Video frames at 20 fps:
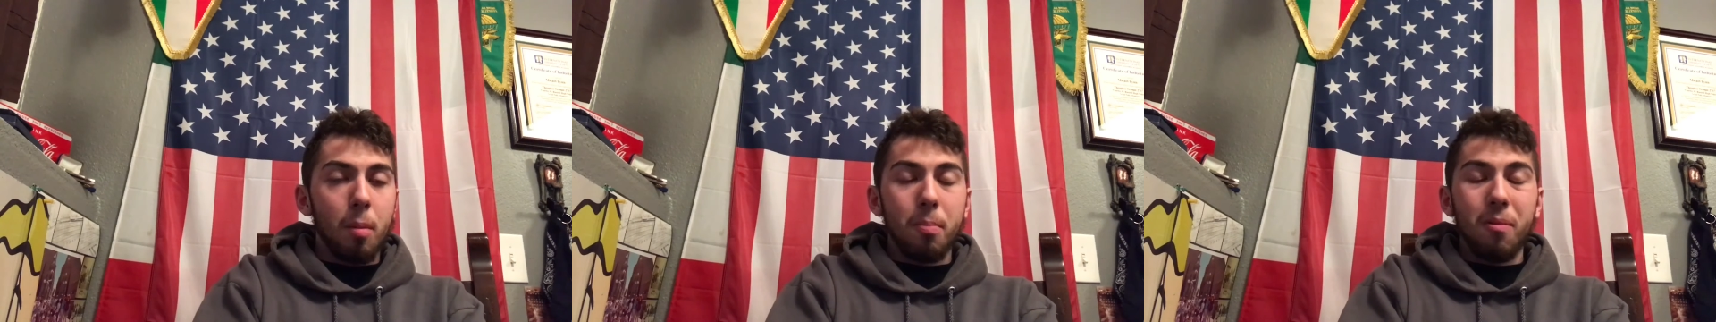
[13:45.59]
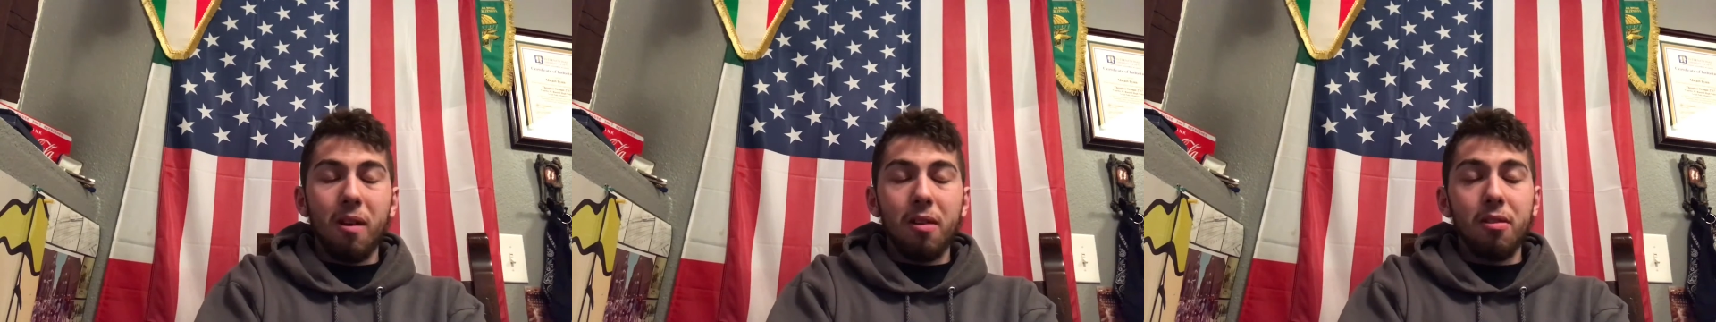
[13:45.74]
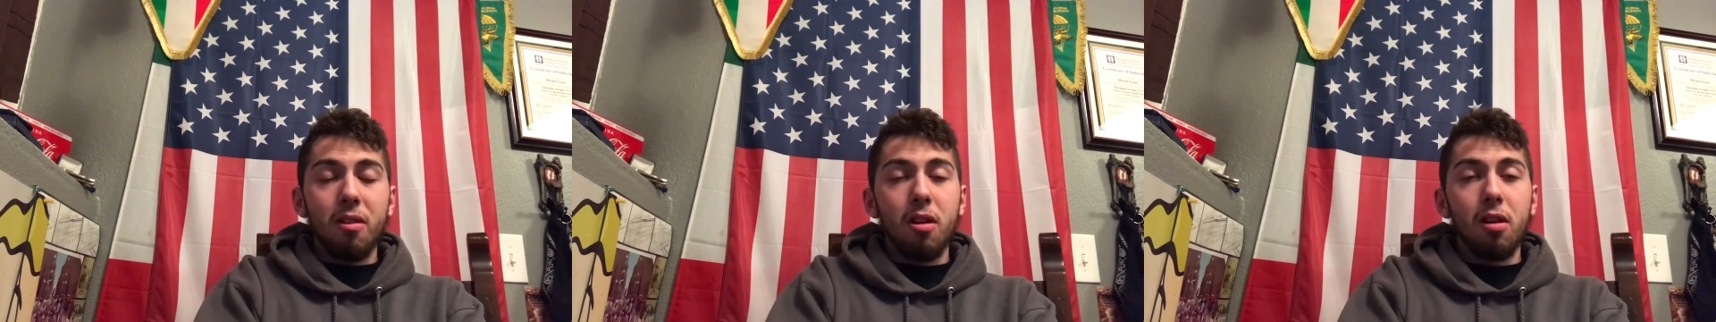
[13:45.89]

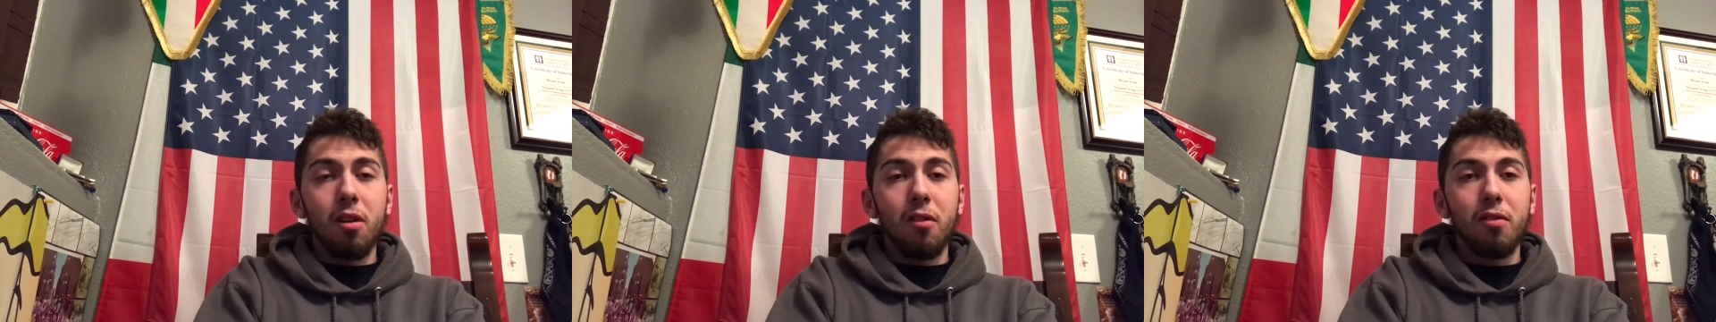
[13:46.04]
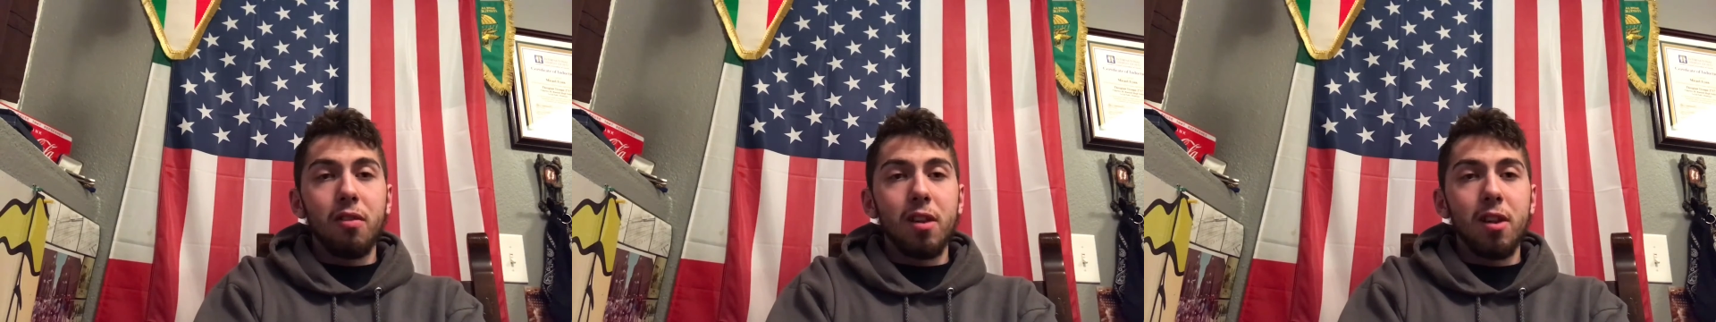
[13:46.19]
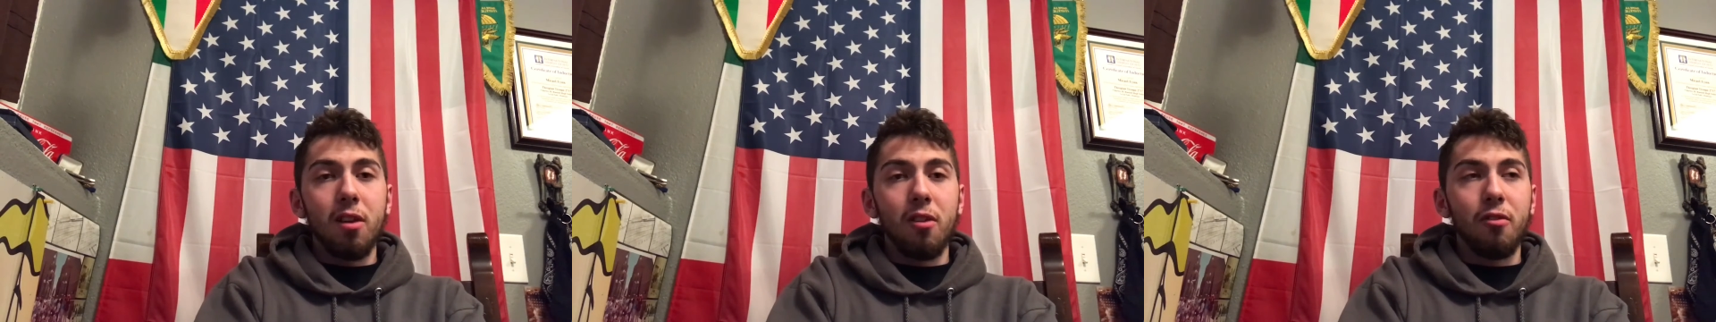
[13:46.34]
Brotherhood of
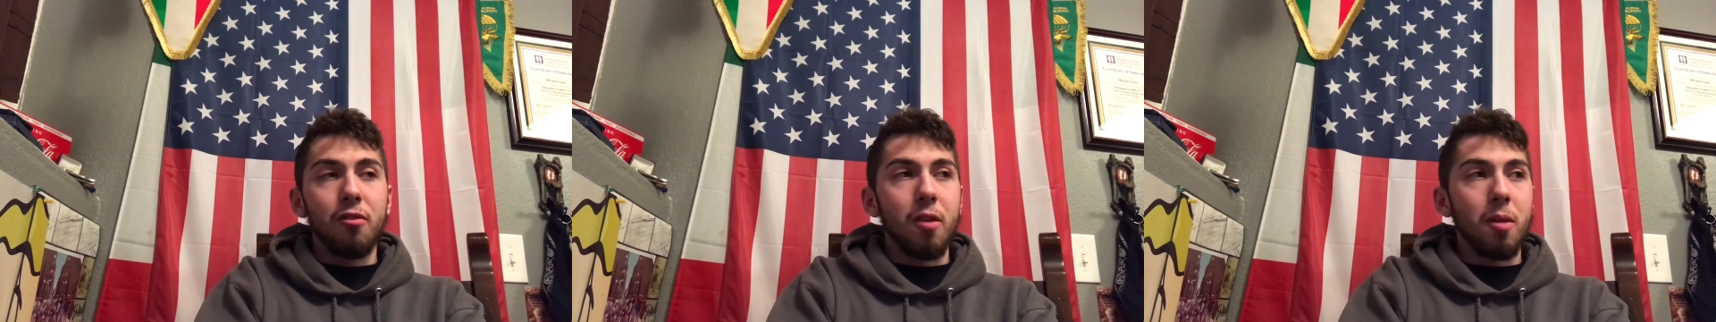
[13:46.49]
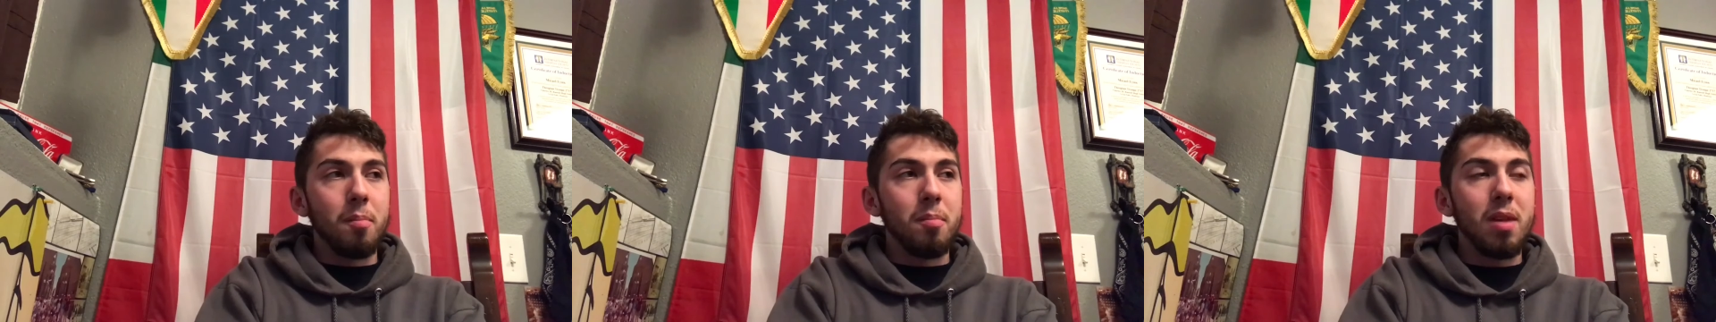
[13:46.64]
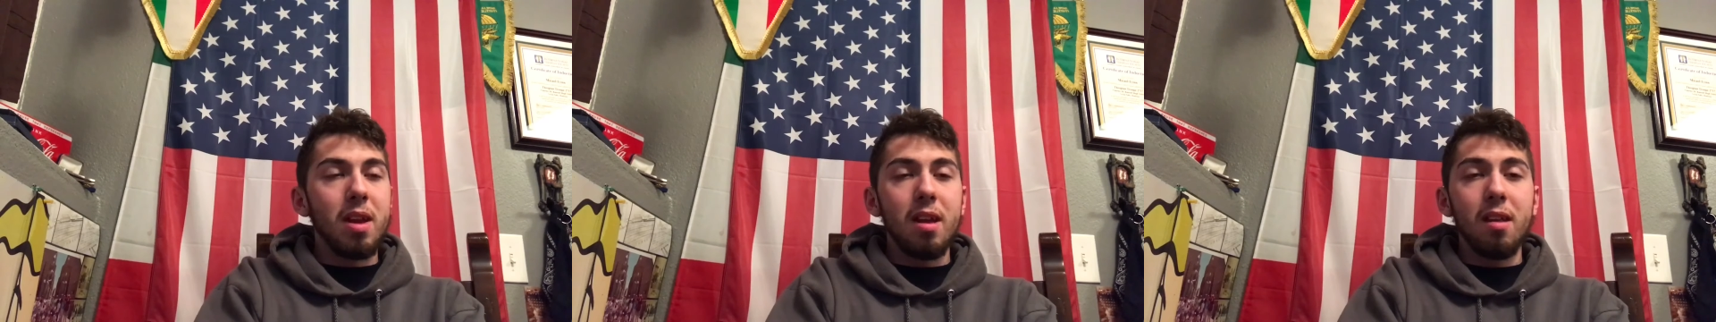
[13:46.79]
Steel
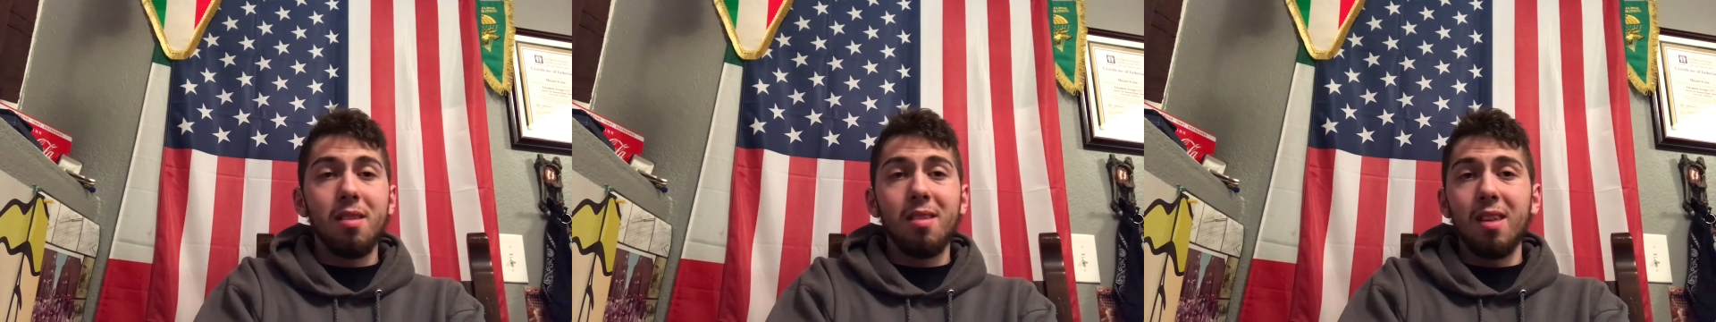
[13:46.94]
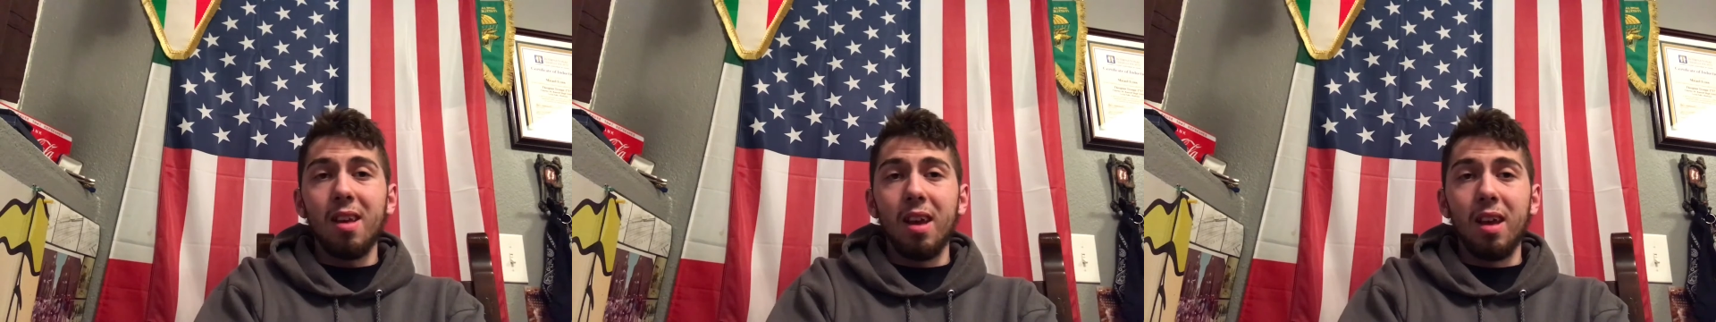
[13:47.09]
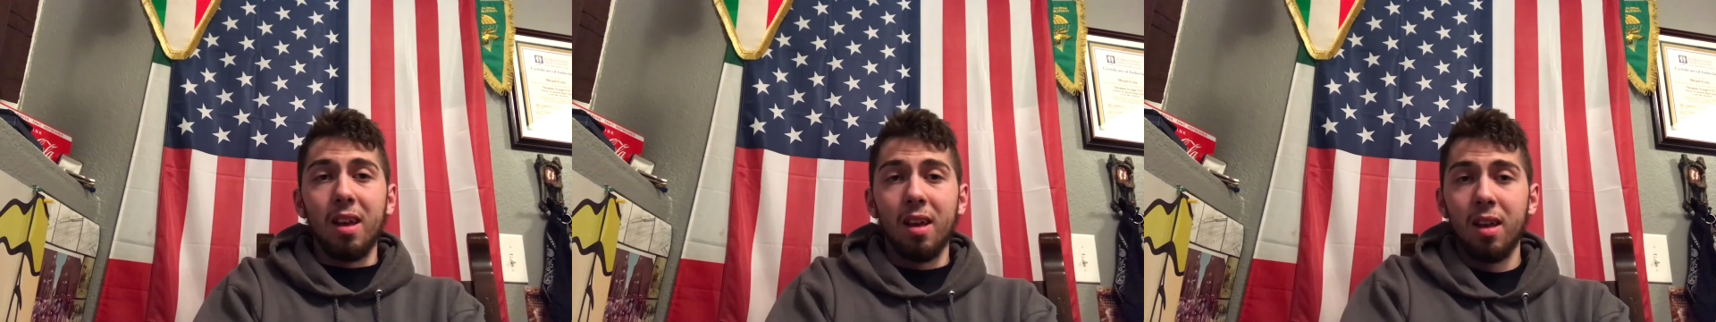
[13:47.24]
from
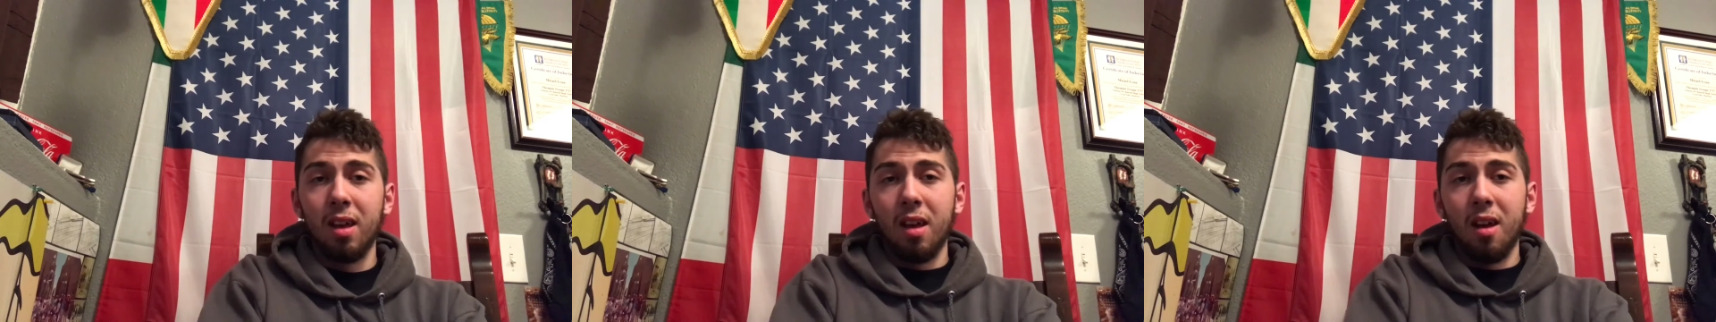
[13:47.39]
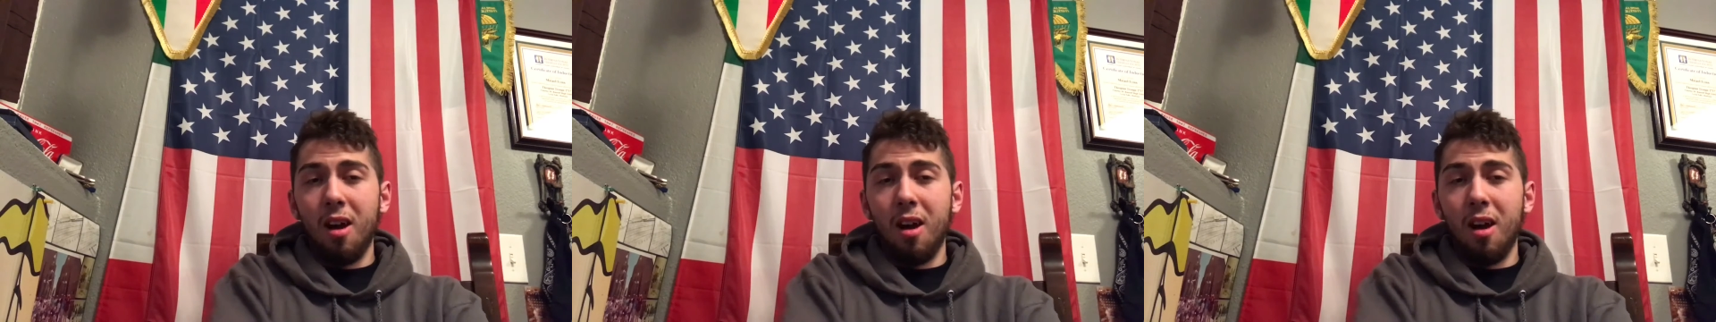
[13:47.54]
DC.